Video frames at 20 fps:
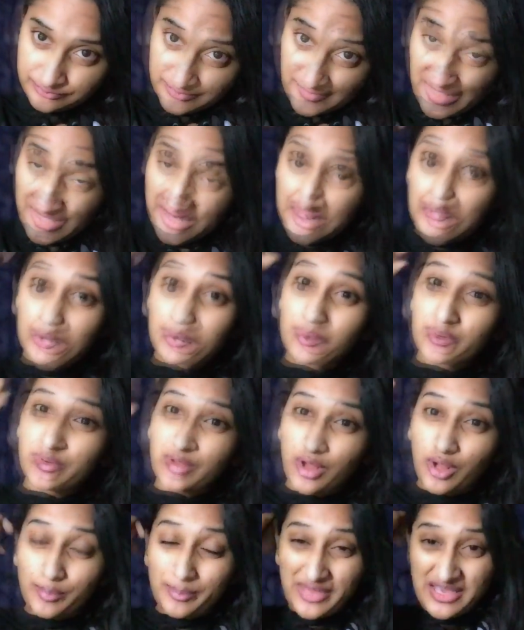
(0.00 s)
it will
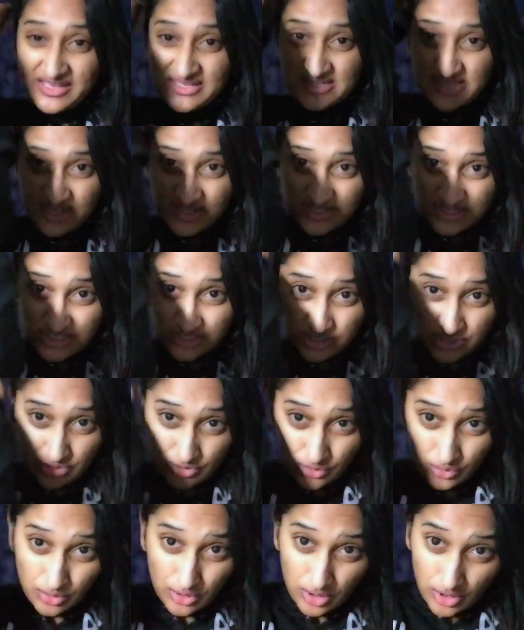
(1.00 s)
all make sense to
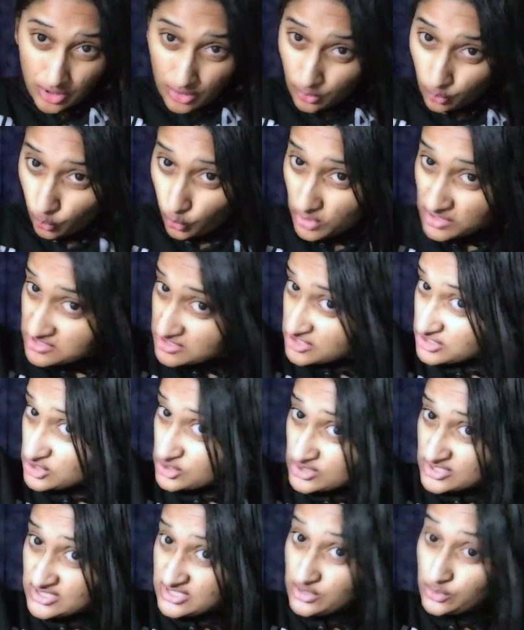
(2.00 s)
you once you
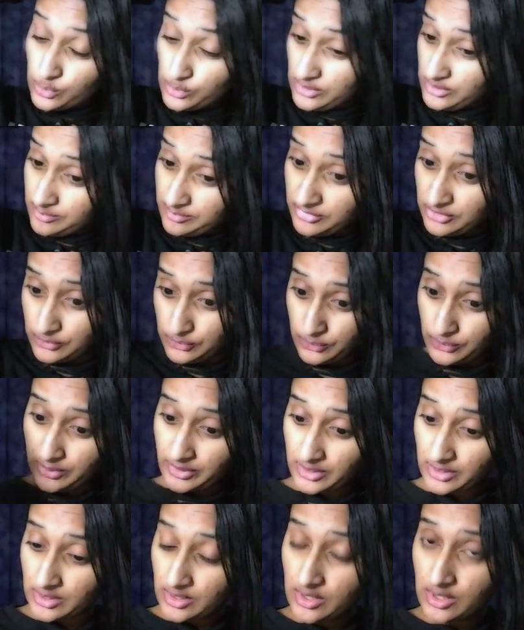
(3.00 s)
see what I'm
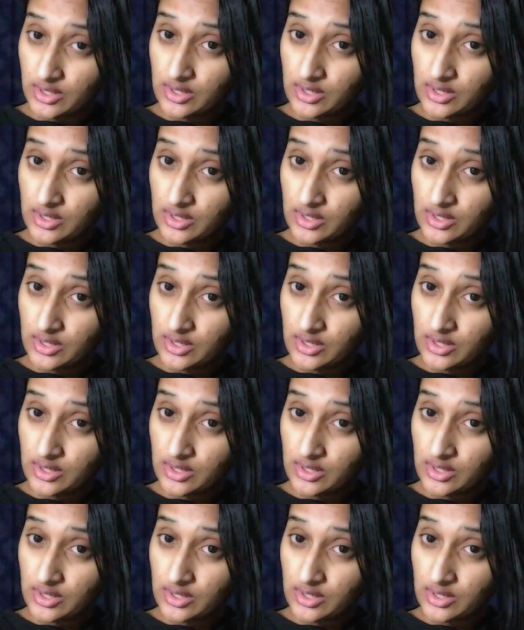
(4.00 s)
doing.